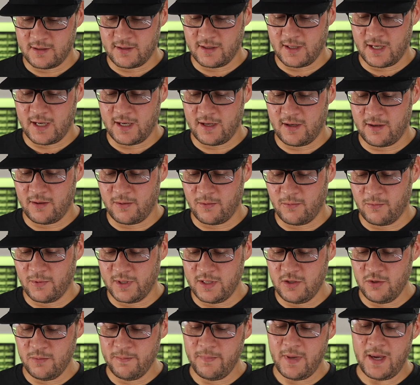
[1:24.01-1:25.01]
And when
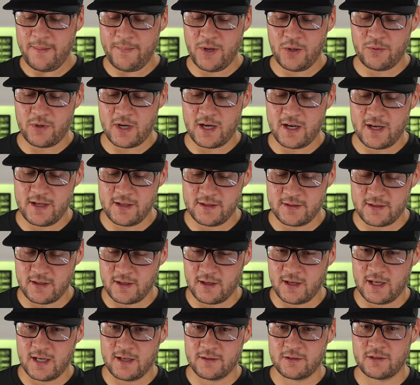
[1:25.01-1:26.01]
you memorize
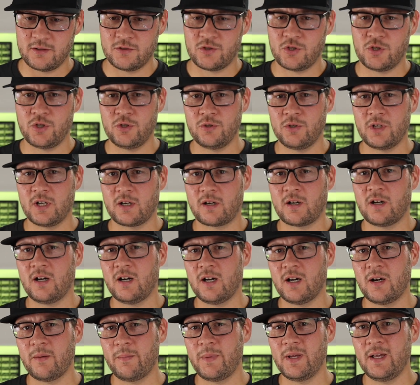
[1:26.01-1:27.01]
how to tune a
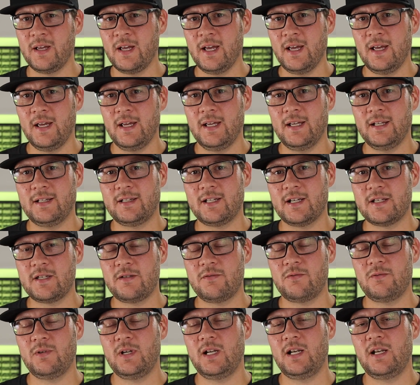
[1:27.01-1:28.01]
carb, it doesn't
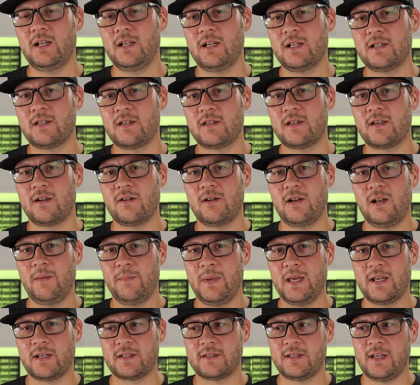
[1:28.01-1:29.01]
really necessarily
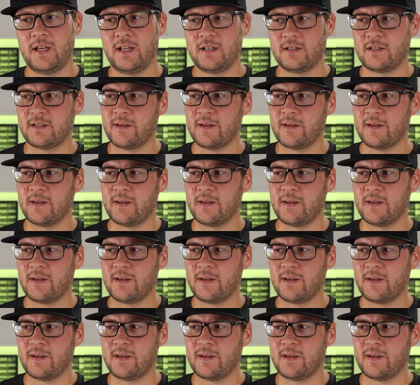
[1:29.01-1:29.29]
make sense.